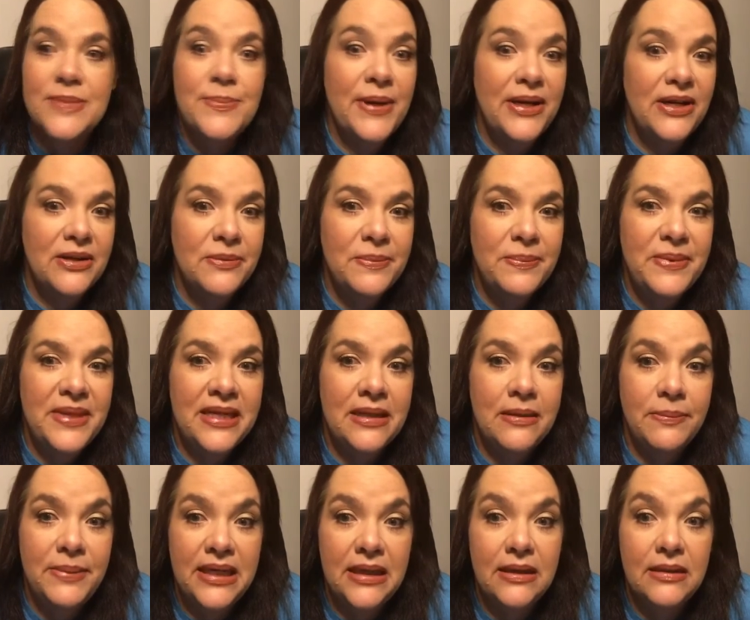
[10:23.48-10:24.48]
it's better
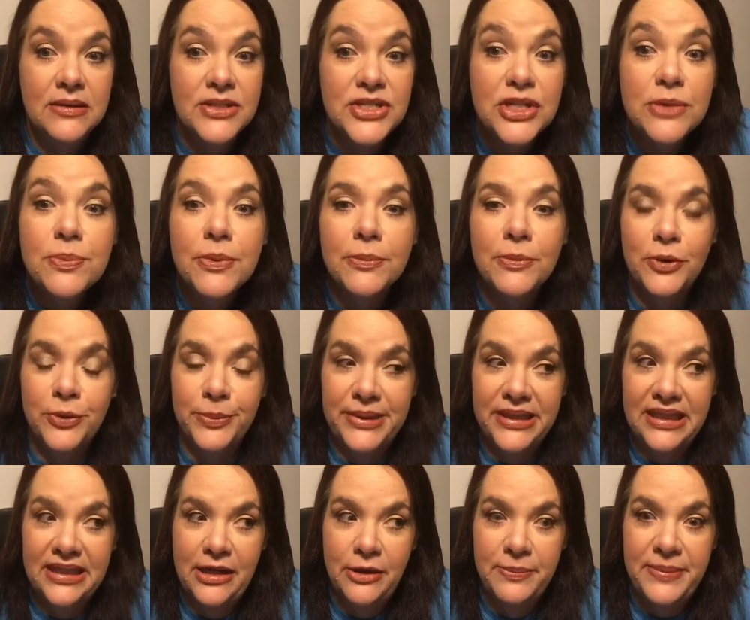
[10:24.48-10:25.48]
than being super
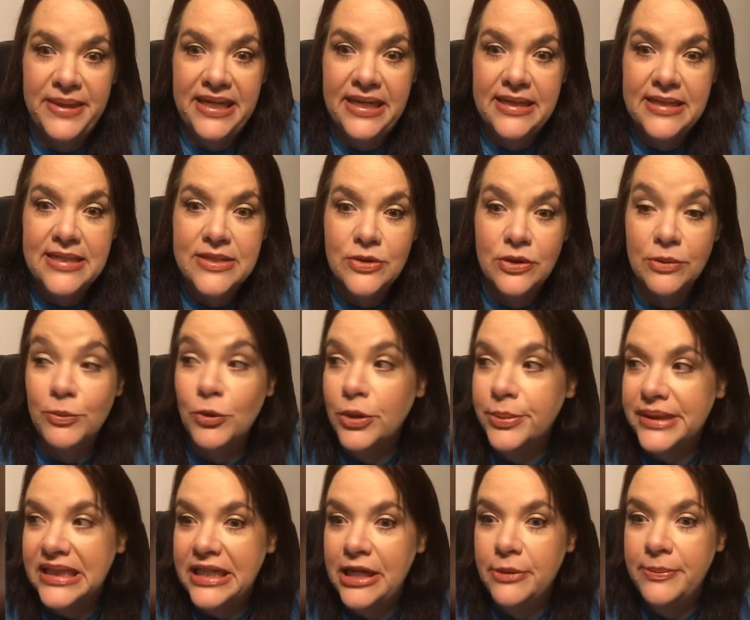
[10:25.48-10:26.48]
morbidly obese or
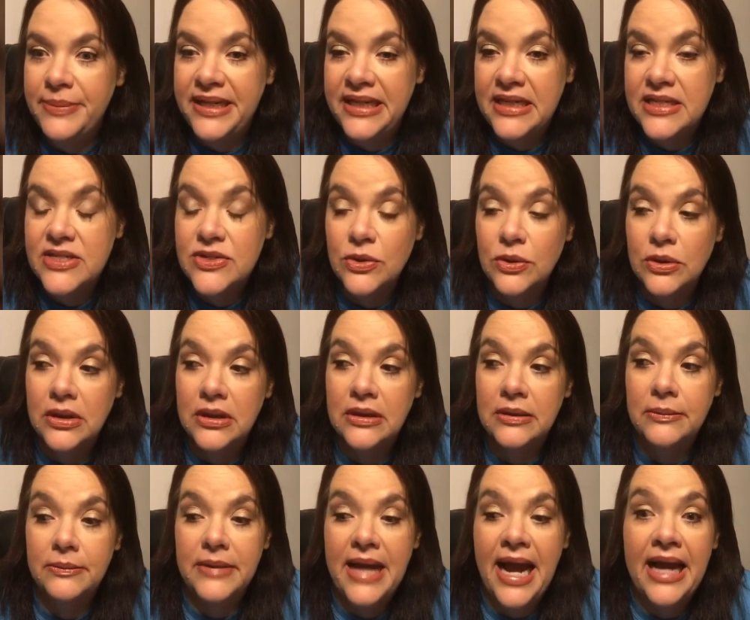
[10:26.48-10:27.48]
morbidly obese
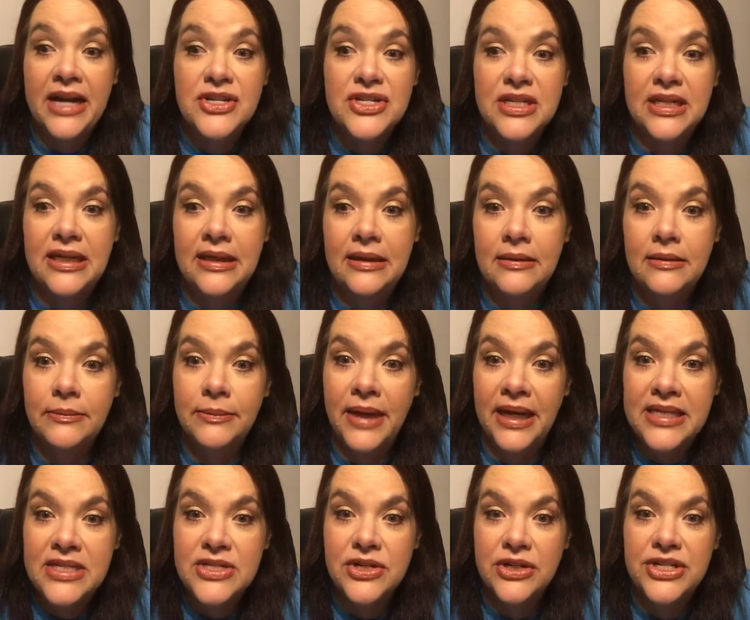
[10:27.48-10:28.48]
or actually
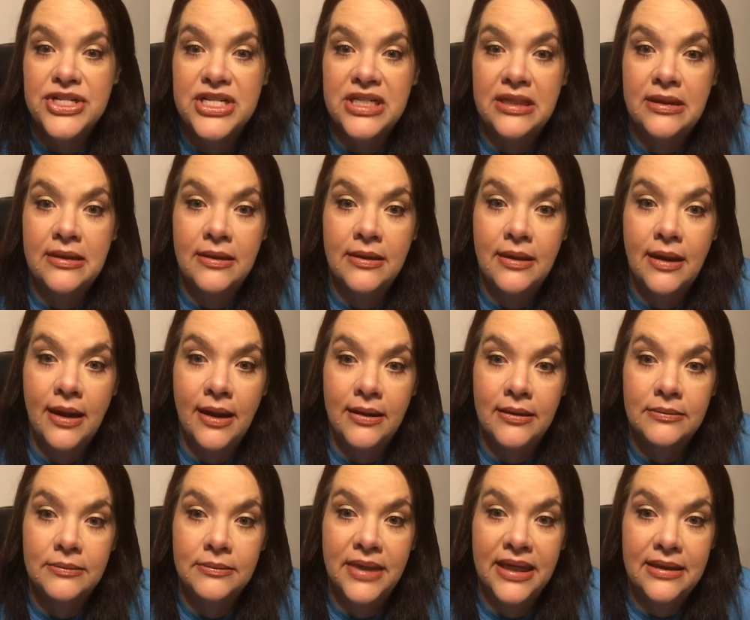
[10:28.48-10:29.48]
my surgeon
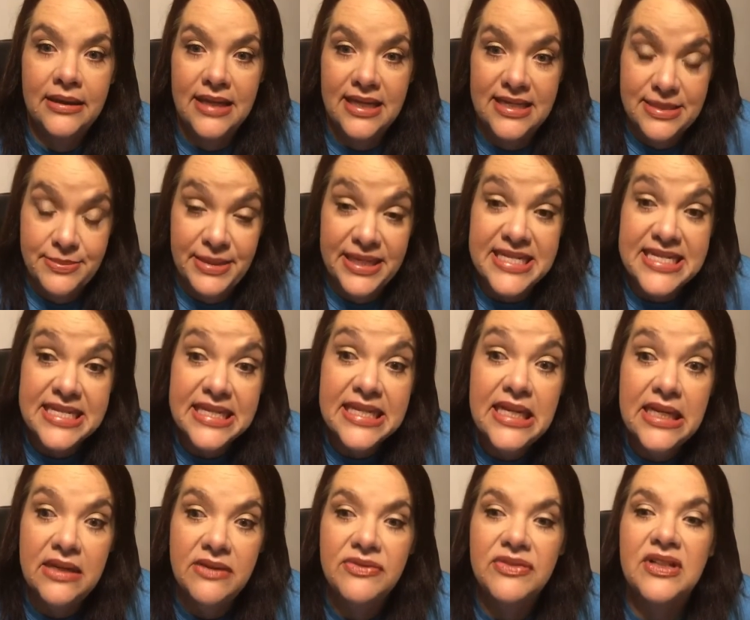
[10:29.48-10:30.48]
um, my that did my
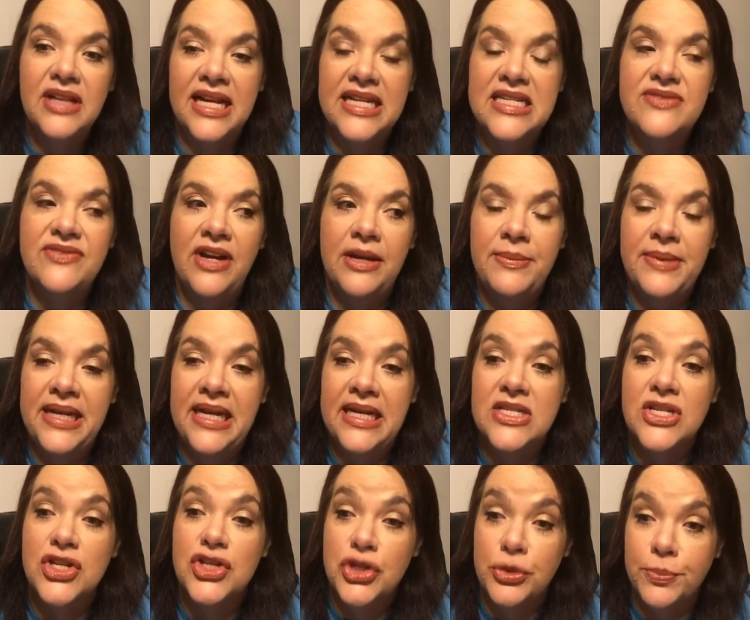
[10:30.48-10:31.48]
sleeve classified
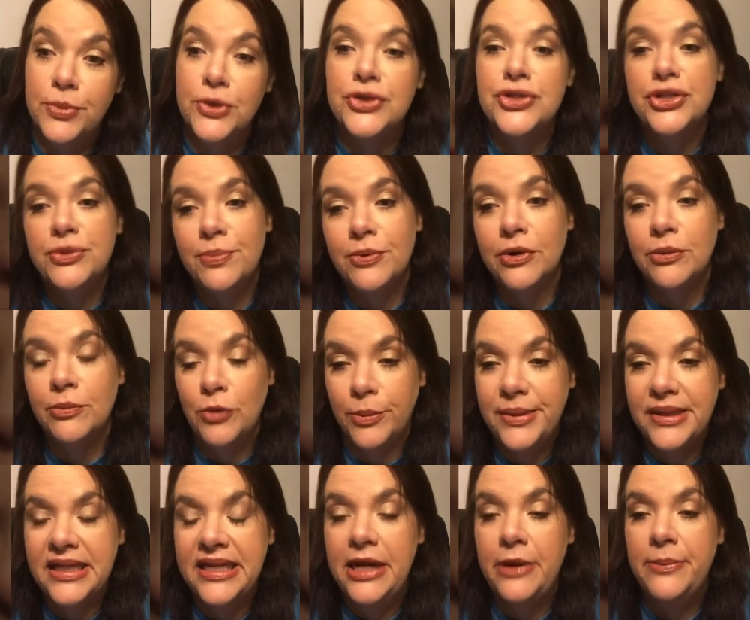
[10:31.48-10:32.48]
me as super super
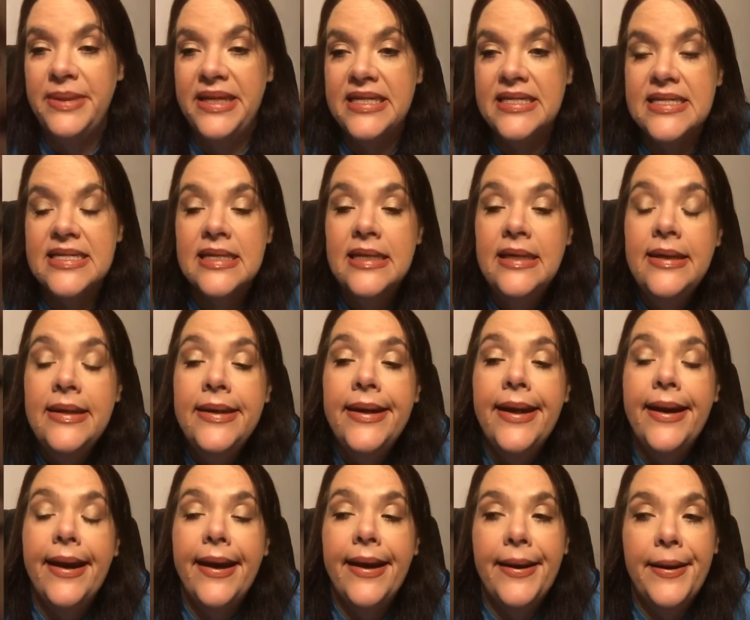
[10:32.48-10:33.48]
morbidly obese
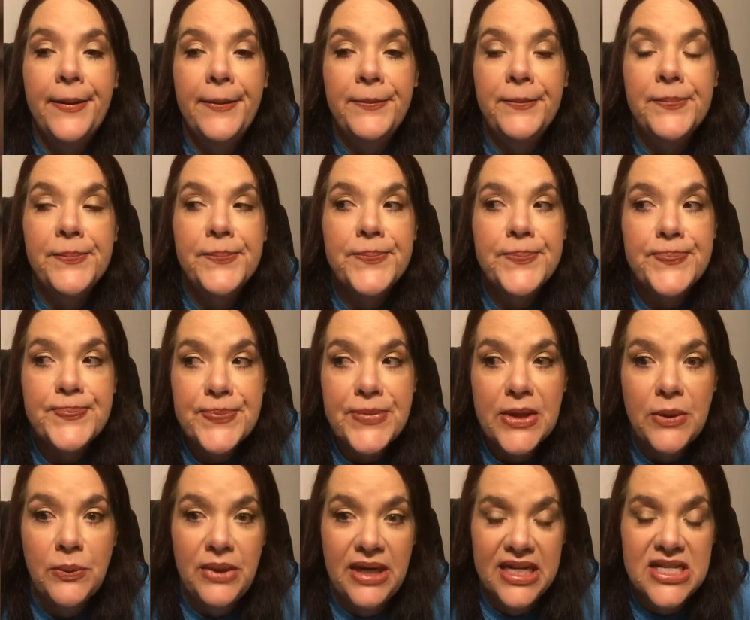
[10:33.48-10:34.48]
um,
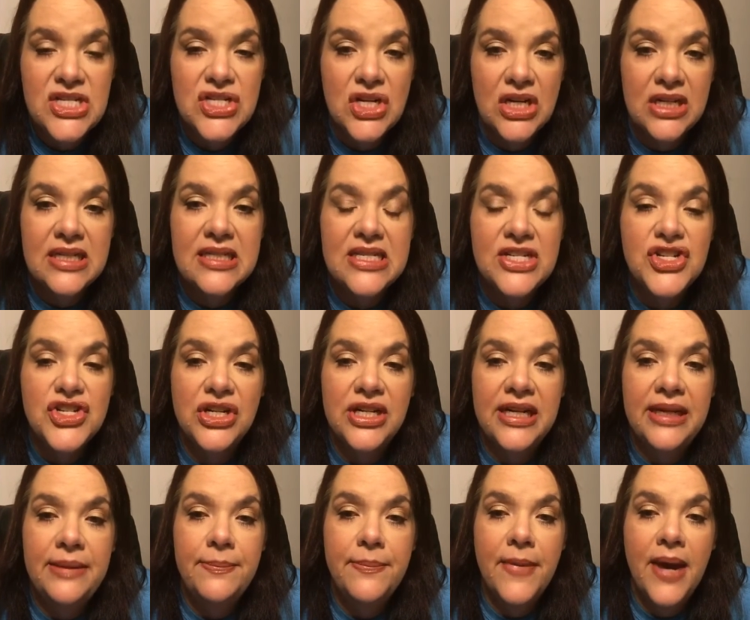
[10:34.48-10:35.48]
when I started this
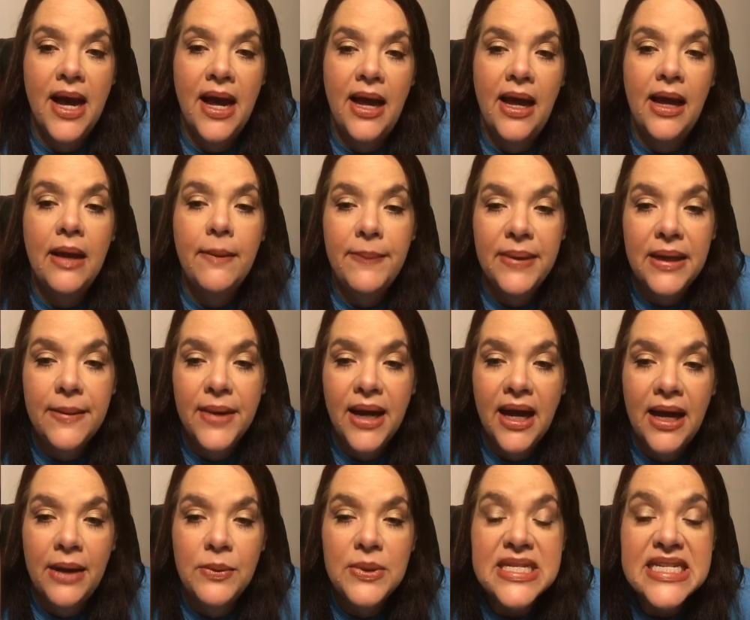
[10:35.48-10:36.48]
journey my
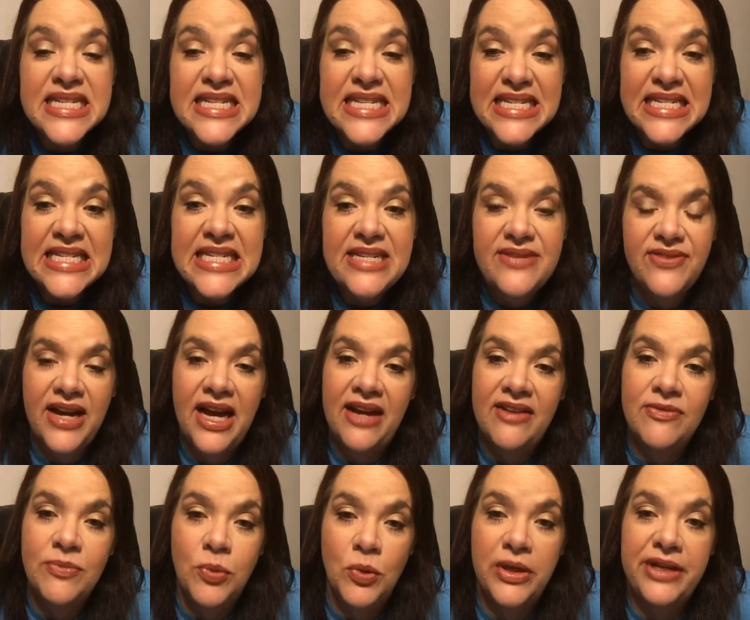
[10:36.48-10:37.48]
BMI was
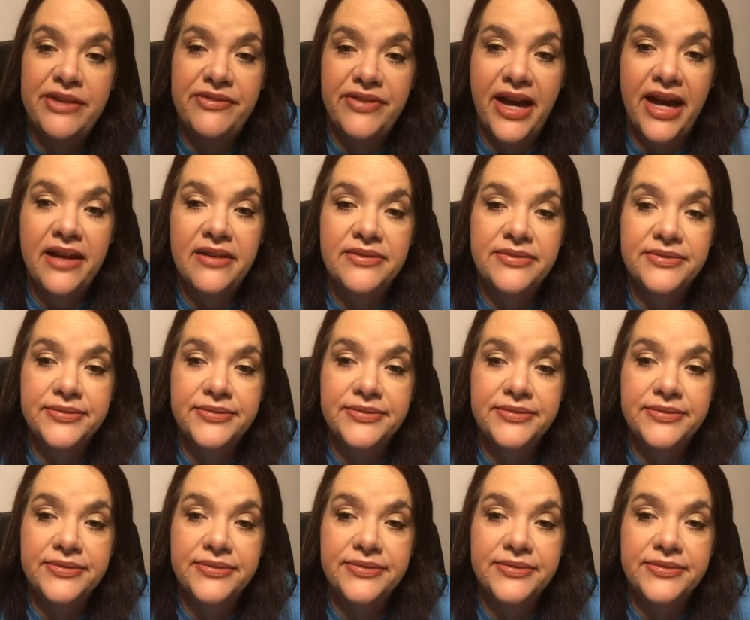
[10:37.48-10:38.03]
65.5